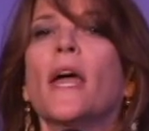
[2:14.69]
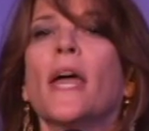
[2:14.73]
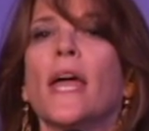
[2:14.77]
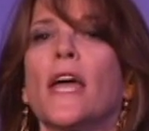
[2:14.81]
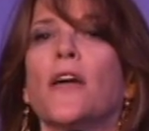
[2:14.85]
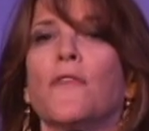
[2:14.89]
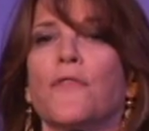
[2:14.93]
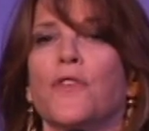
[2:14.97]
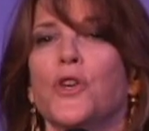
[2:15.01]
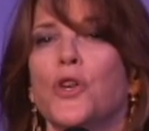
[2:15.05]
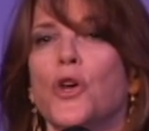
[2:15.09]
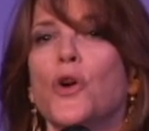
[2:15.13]

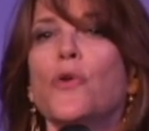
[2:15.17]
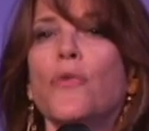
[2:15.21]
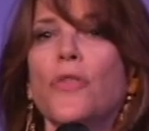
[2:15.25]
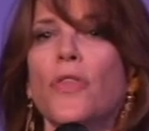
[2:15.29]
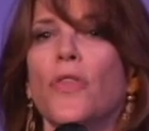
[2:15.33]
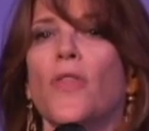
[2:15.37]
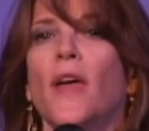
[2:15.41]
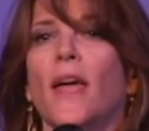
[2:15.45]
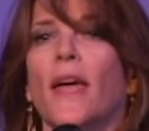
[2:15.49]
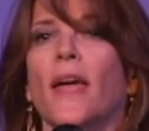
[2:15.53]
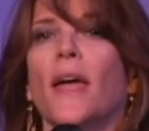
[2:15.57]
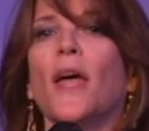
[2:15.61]
If you
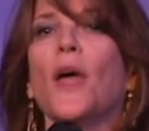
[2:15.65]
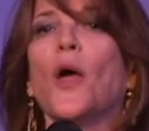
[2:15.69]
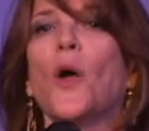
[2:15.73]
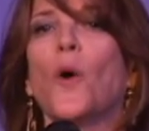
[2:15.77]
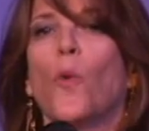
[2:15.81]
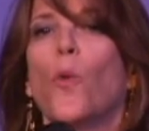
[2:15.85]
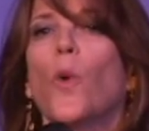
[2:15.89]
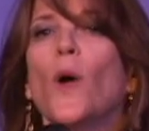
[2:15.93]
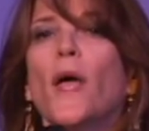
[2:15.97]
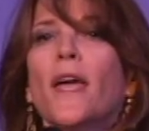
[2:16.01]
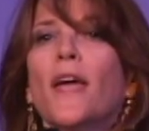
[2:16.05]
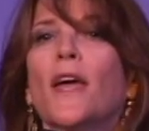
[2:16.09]
think
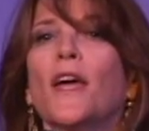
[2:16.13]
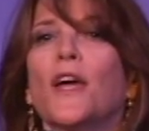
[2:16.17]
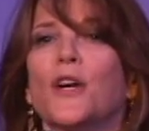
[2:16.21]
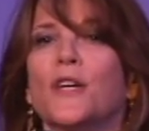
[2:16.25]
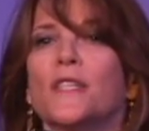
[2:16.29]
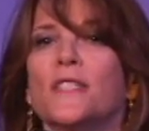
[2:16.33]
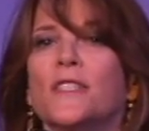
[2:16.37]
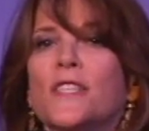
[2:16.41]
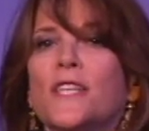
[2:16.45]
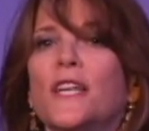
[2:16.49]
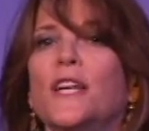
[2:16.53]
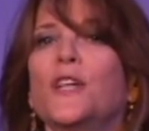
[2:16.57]
we can
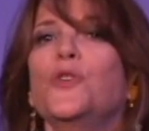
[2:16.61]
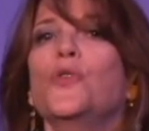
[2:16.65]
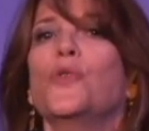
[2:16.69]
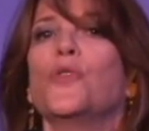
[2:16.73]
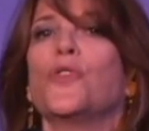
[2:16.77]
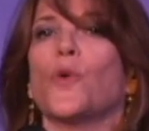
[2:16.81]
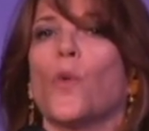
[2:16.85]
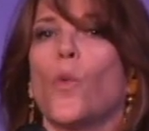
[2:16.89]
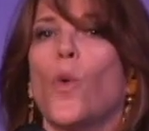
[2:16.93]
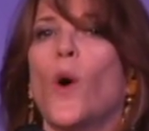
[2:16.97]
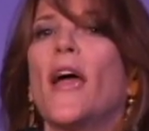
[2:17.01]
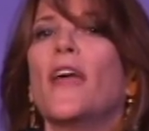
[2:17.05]
continue
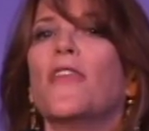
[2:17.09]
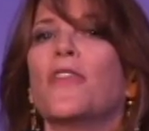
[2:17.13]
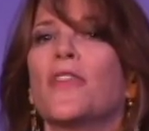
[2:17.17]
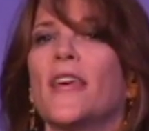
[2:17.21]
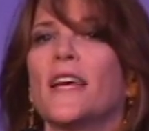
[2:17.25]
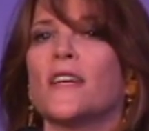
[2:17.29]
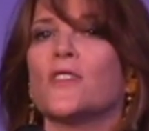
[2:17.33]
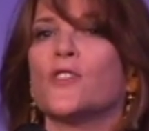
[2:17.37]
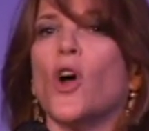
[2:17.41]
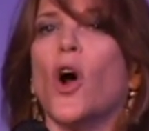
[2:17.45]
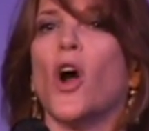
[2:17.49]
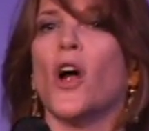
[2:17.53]
the way
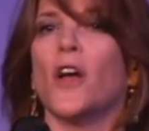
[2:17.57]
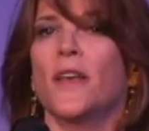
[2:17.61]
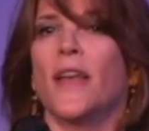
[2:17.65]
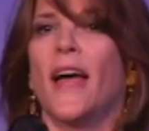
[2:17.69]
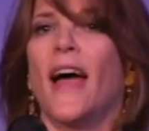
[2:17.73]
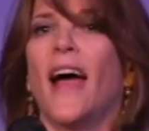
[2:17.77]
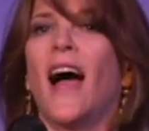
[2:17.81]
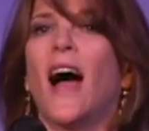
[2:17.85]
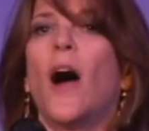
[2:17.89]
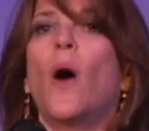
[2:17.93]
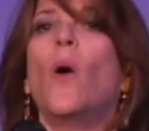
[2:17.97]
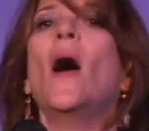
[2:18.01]
things are
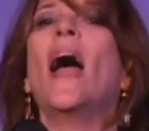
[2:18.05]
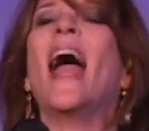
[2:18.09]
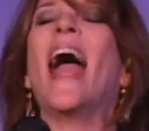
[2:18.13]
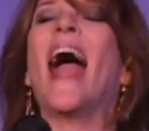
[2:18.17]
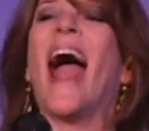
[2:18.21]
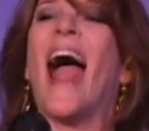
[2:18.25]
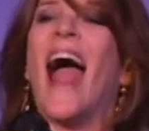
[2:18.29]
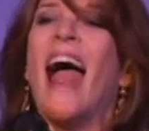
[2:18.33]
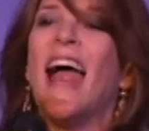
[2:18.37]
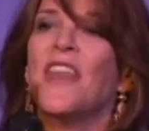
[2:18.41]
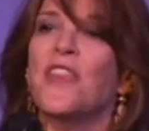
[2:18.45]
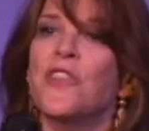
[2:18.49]
now
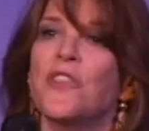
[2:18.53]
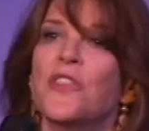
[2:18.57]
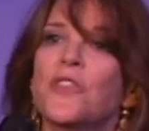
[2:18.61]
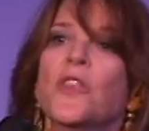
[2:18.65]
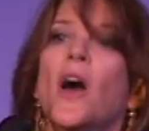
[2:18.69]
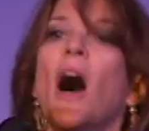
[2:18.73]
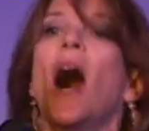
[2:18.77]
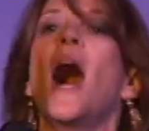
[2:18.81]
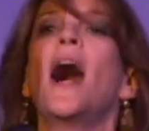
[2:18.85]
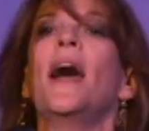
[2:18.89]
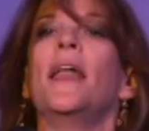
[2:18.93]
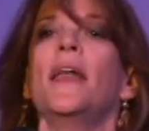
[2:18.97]
and
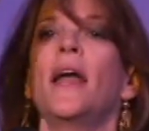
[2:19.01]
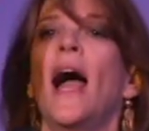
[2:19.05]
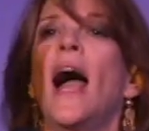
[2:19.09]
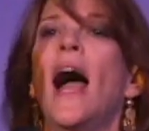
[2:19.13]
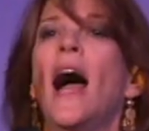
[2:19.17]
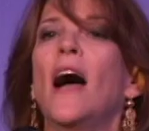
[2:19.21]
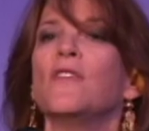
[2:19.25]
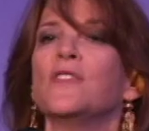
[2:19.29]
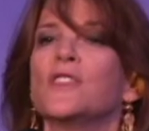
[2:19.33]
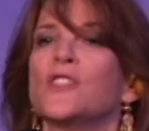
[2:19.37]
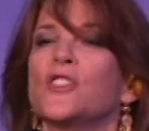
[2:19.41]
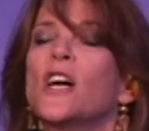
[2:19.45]
not
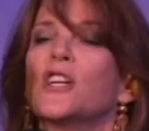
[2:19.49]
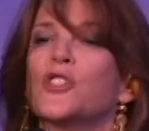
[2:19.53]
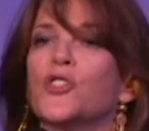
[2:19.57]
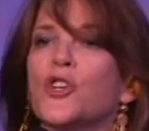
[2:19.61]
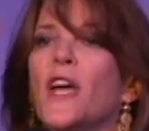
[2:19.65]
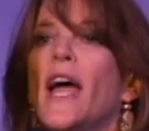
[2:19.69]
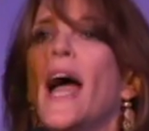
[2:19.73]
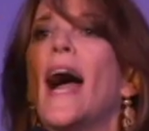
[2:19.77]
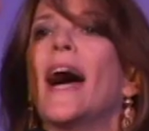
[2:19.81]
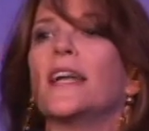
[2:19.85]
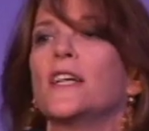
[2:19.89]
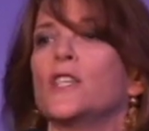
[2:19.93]
have such
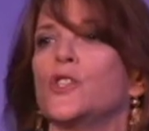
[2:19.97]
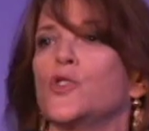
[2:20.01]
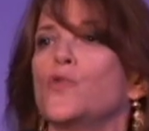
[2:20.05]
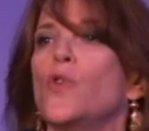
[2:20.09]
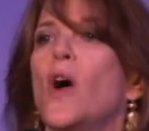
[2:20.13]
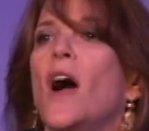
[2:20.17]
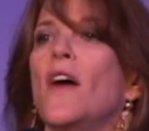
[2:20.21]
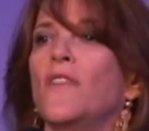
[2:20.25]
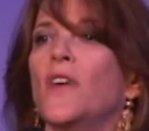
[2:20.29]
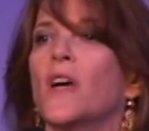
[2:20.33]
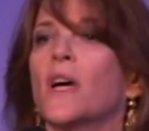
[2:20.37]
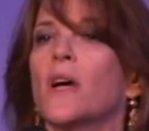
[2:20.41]

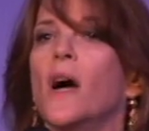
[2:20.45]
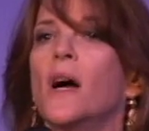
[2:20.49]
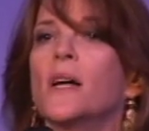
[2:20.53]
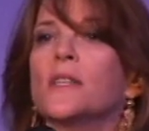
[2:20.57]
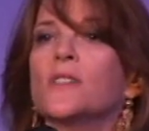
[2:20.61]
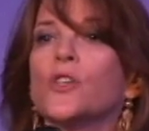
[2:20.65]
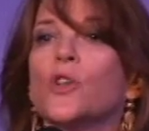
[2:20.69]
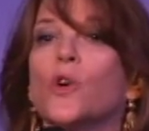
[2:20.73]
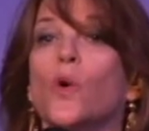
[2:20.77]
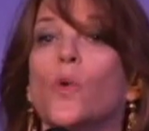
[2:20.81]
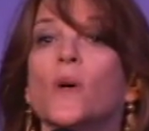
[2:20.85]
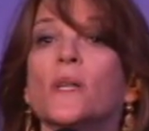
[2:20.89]
catastrophic
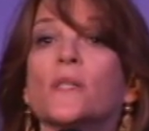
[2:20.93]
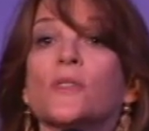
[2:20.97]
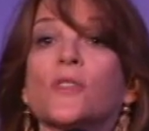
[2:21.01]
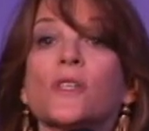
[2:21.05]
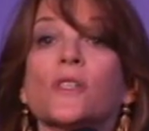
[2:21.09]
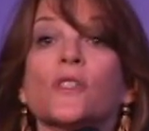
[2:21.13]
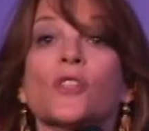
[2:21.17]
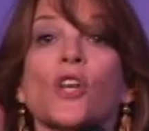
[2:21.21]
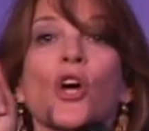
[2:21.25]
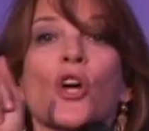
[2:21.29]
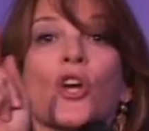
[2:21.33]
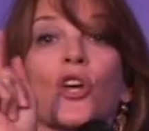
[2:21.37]

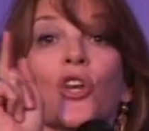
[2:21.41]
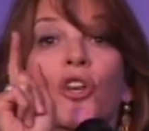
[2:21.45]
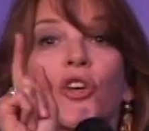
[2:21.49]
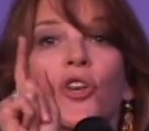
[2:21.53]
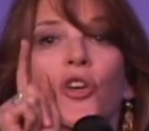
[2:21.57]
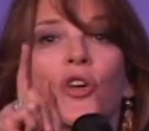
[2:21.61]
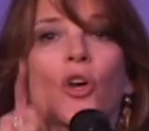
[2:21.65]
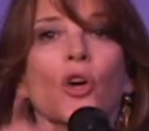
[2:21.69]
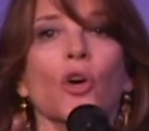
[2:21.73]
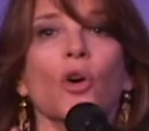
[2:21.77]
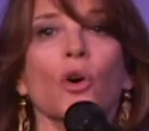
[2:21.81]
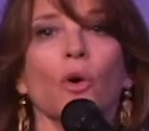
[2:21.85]
consequences,
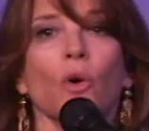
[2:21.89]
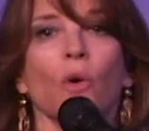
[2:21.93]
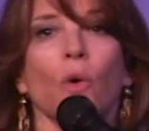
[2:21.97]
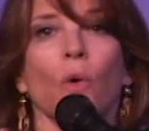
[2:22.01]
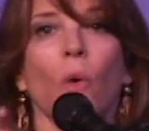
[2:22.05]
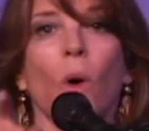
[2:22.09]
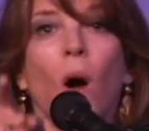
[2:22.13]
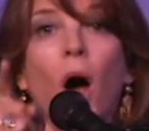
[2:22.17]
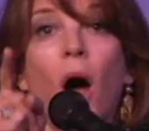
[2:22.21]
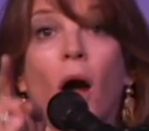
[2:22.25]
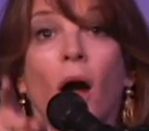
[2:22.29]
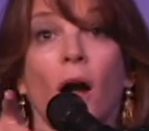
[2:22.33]

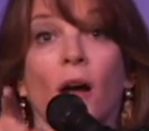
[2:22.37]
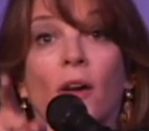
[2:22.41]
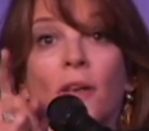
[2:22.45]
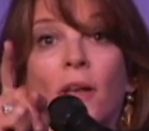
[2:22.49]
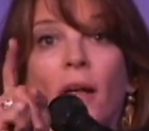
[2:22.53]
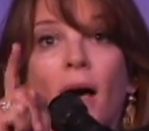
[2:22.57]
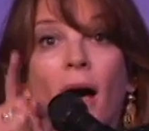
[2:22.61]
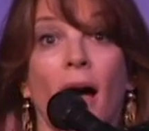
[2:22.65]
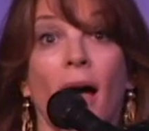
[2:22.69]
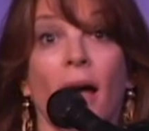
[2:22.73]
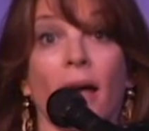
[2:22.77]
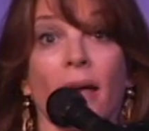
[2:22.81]
you are
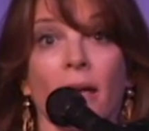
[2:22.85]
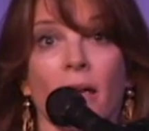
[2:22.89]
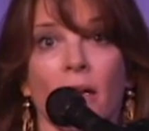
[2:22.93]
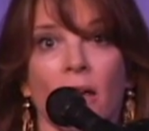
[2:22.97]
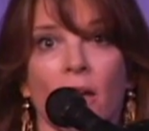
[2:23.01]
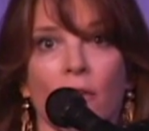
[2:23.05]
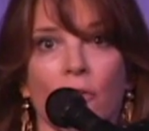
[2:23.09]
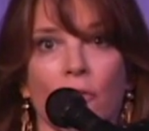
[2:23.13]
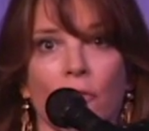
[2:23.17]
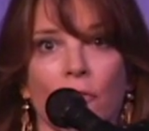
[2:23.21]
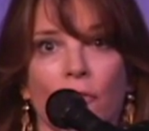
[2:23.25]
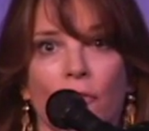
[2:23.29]

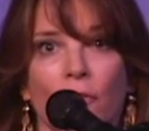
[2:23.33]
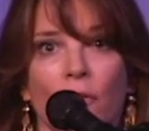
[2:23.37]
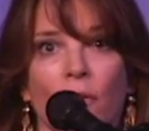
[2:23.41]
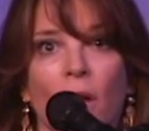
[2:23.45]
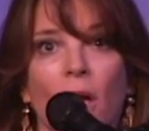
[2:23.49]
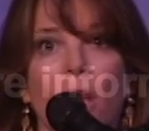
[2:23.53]
naive.